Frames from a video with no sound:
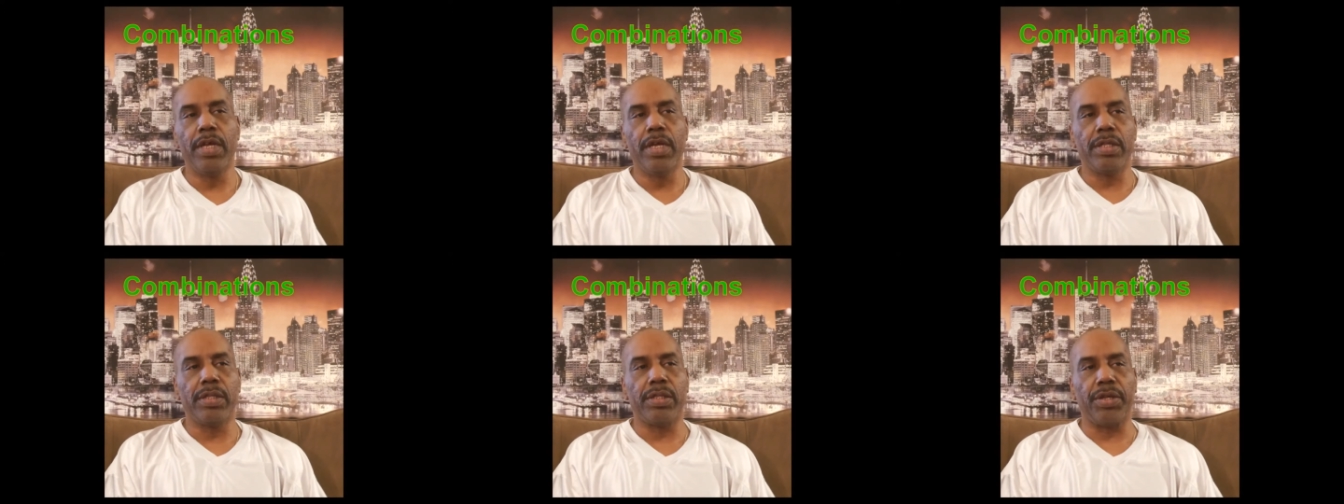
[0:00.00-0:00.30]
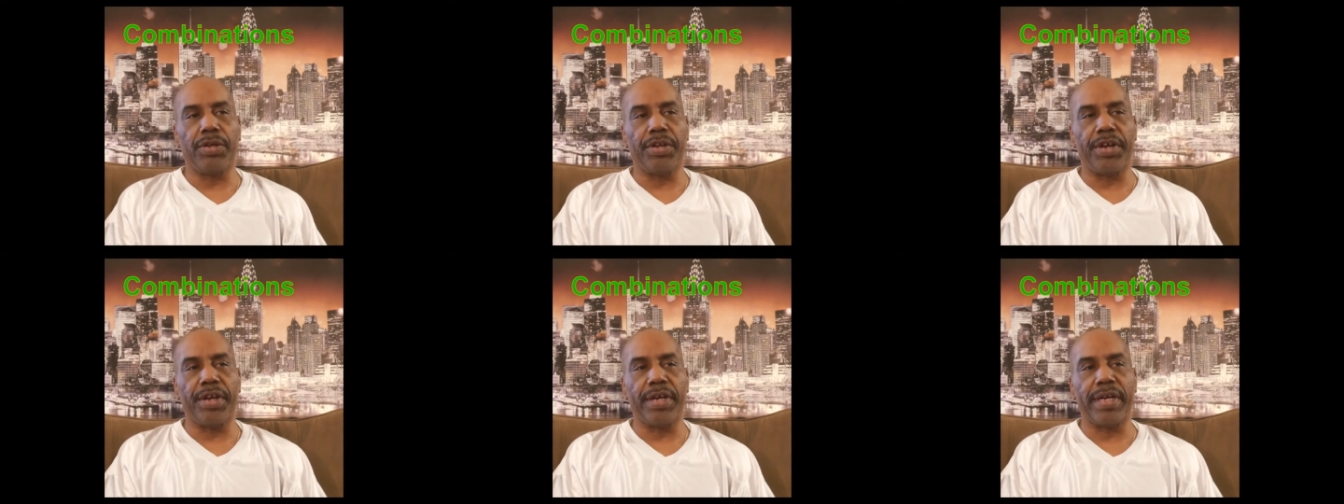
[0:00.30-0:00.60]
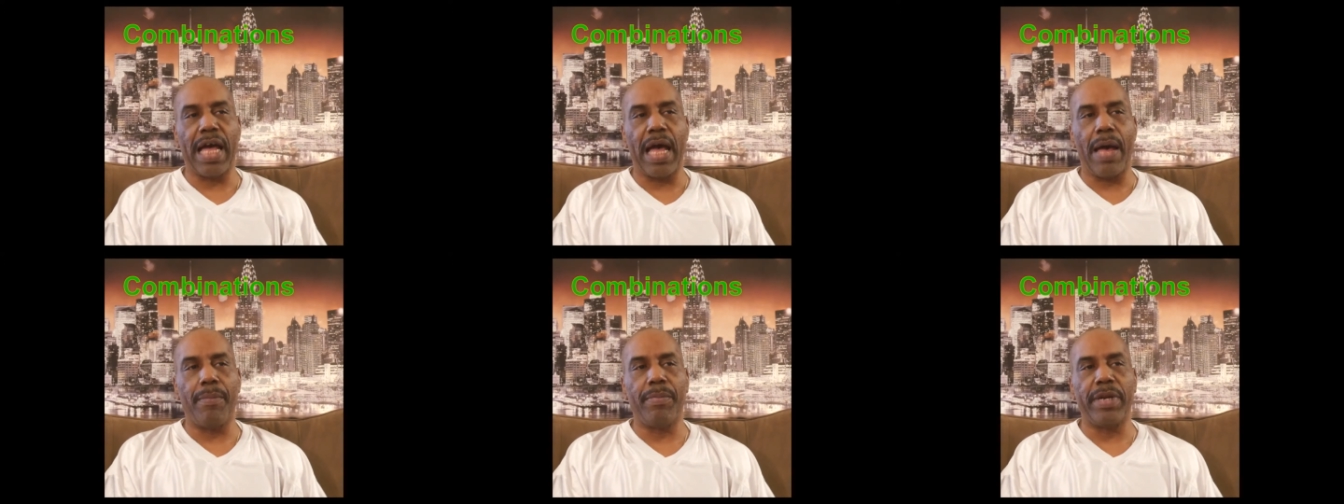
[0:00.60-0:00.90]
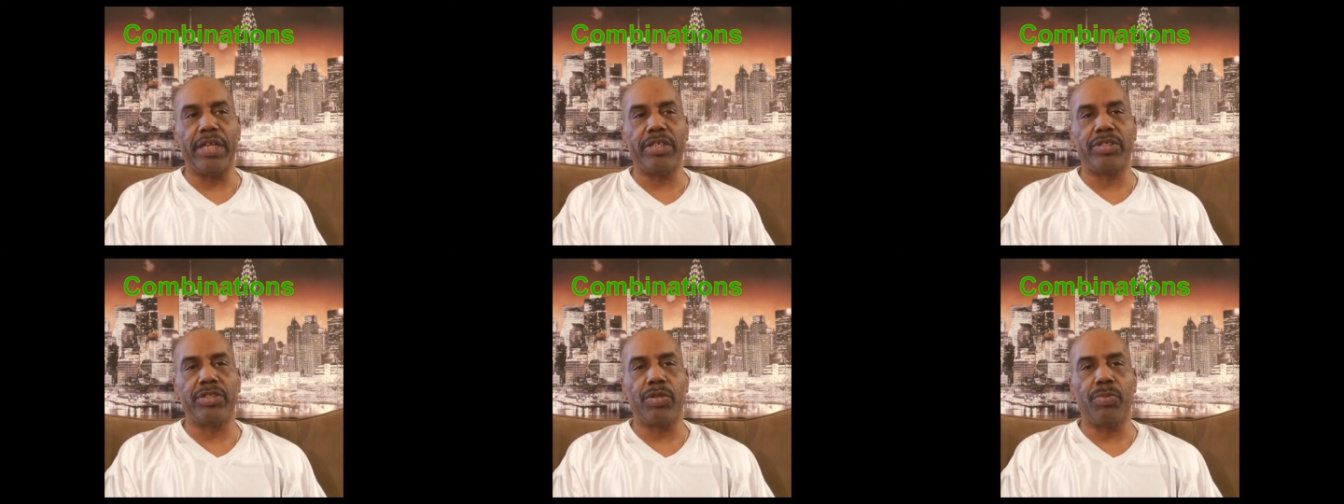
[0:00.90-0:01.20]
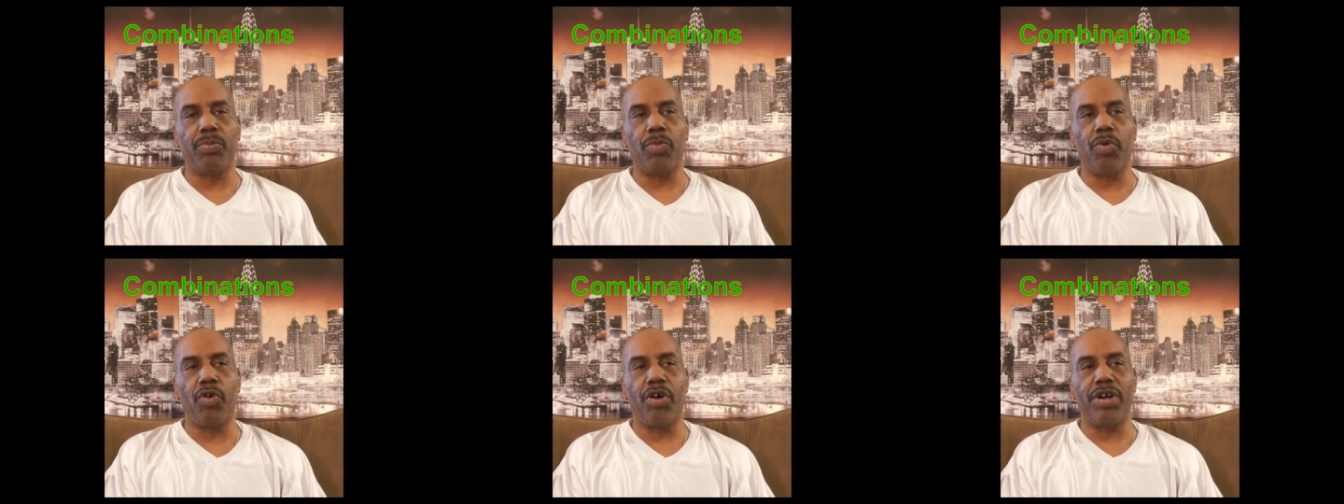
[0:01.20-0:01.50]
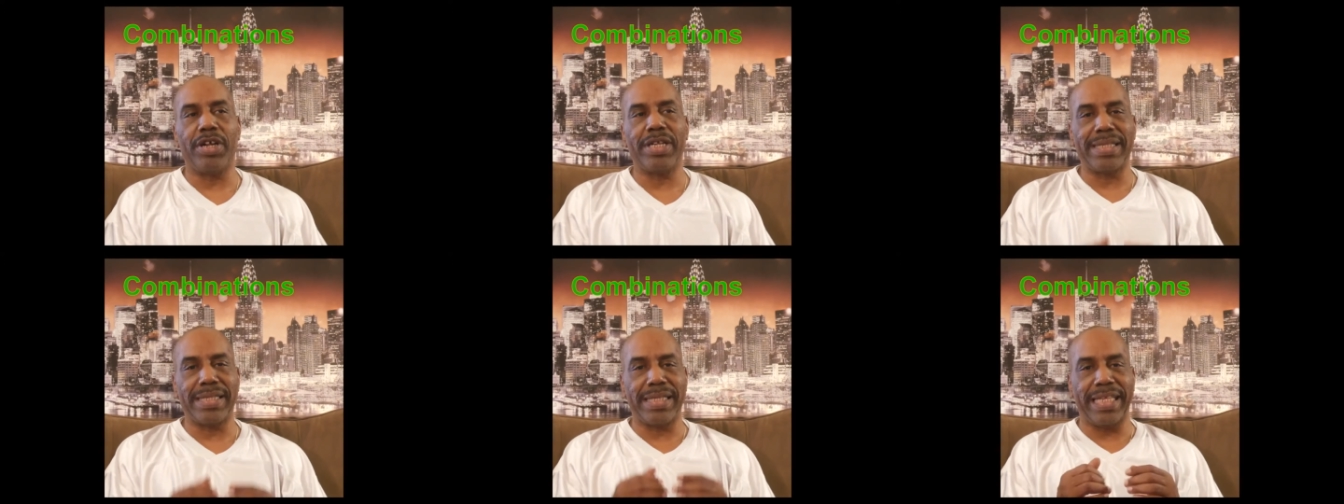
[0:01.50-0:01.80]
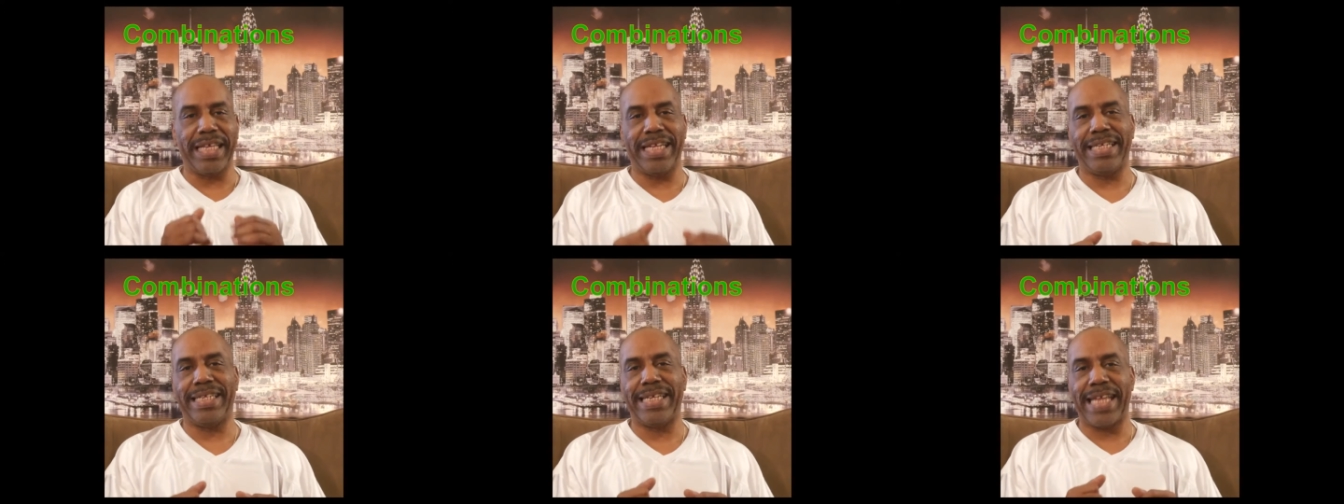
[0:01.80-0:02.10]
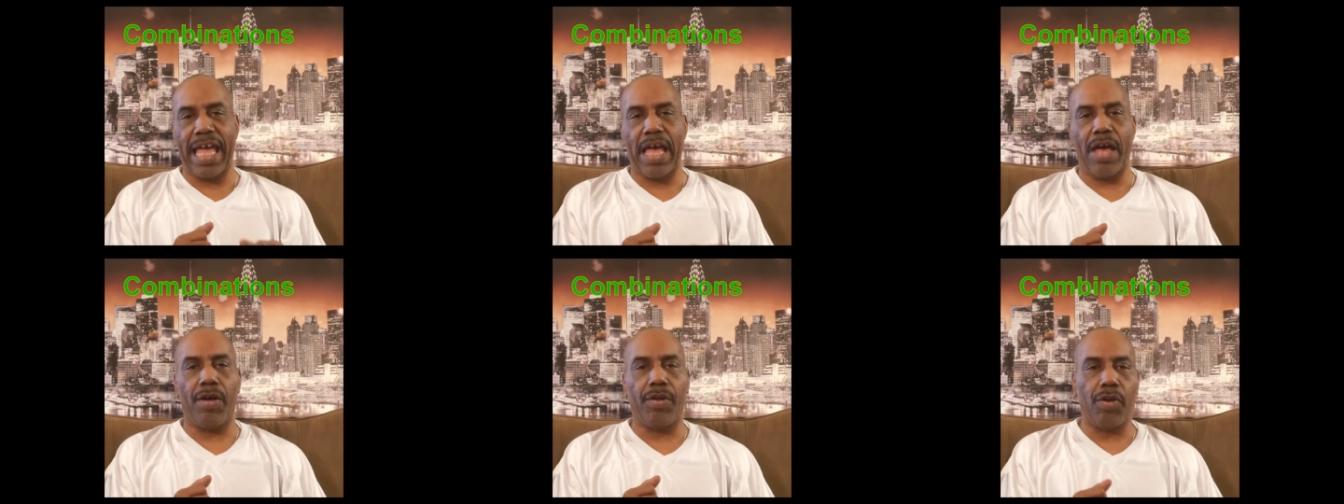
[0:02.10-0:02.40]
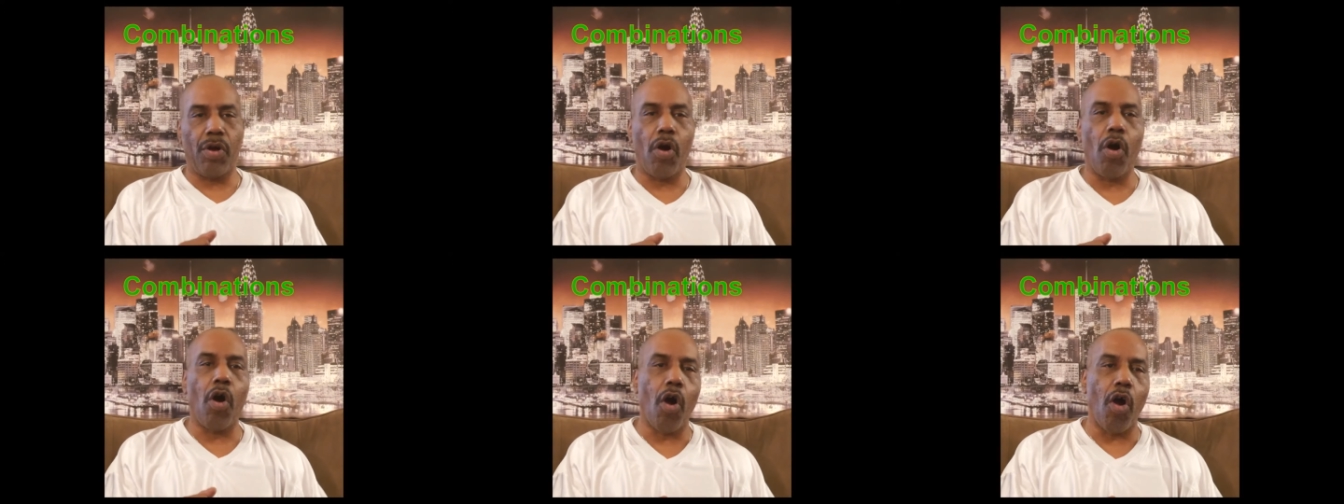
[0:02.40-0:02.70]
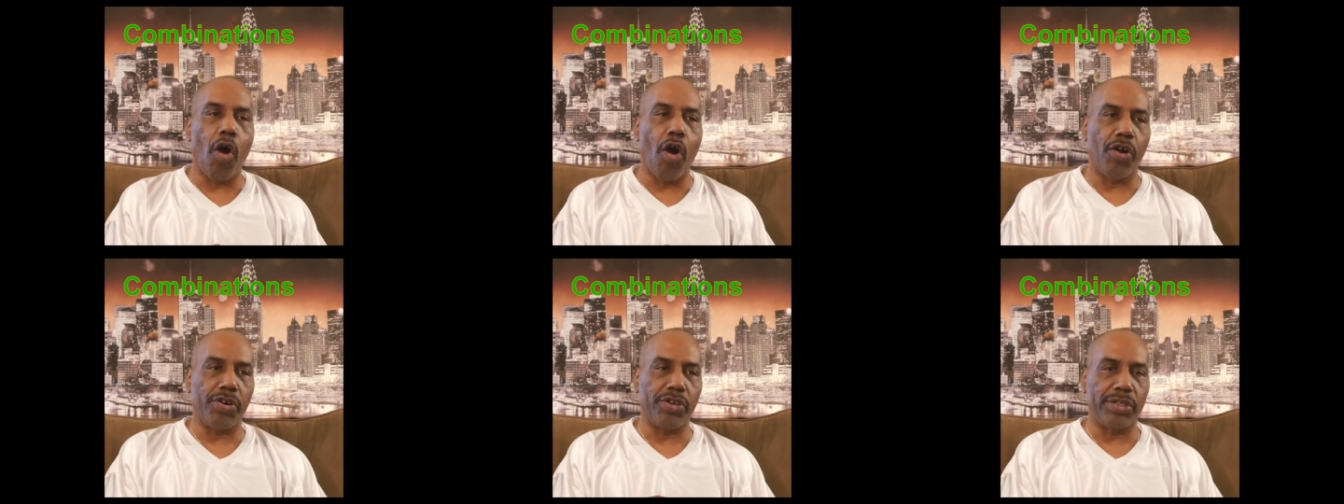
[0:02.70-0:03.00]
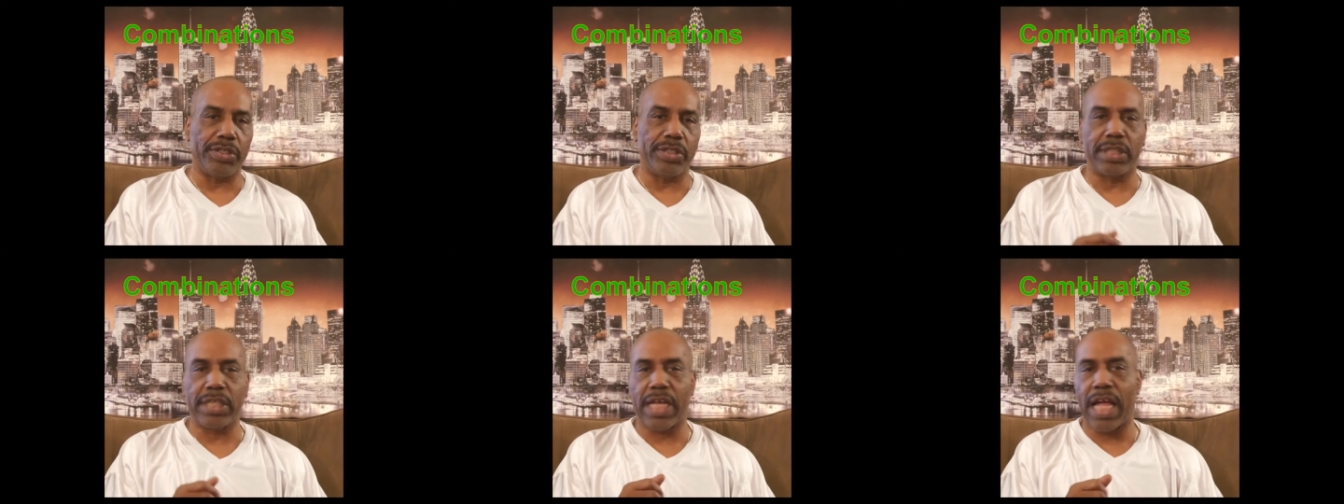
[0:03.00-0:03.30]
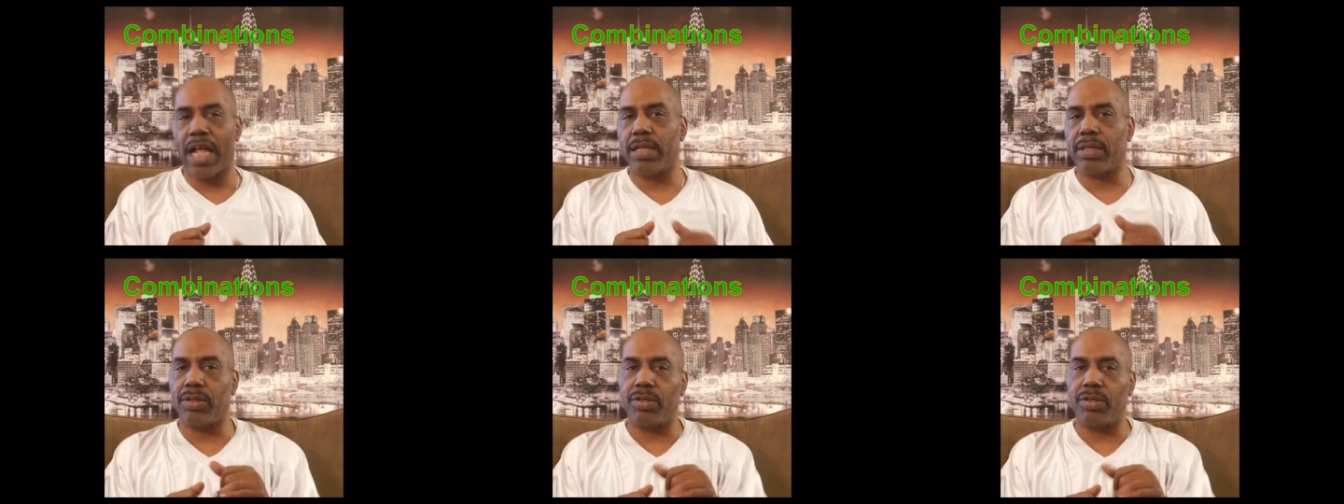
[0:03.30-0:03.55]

So their combination more sit down, harder shots.